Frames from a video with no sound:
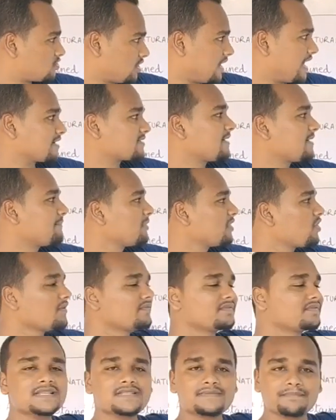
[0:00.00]
example
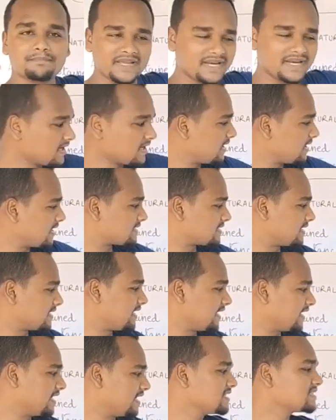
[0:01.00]
of this mineral
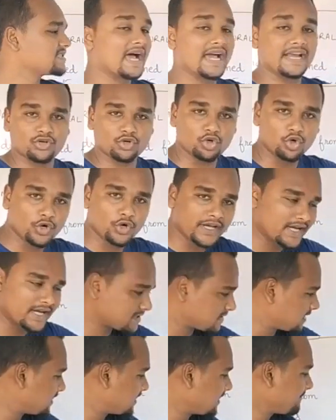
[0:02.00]
acid is hydrochloric
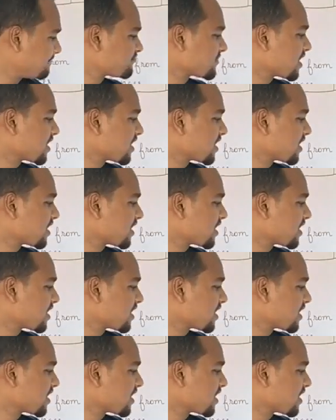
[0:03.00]
acid,